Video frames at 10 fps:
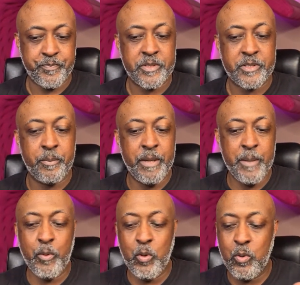The
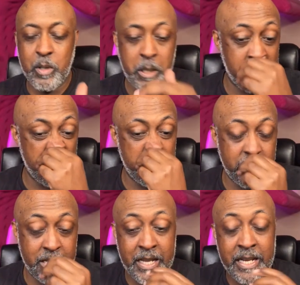people, and
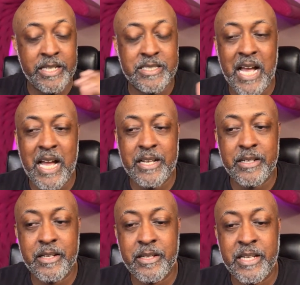it's not
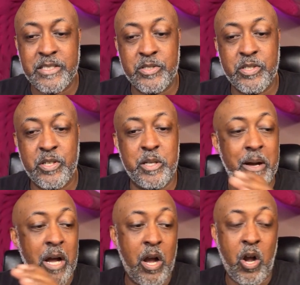necessarily
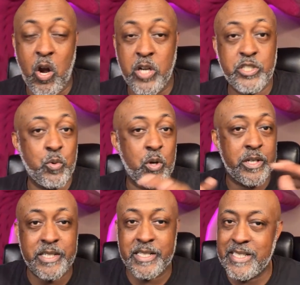about how hard you work or
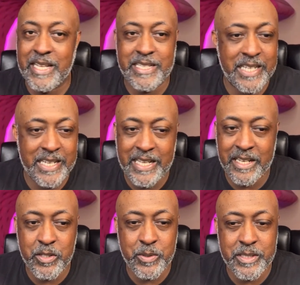nothing like that. It ain't got to
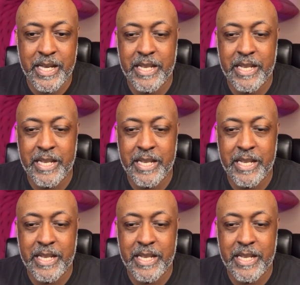do with that.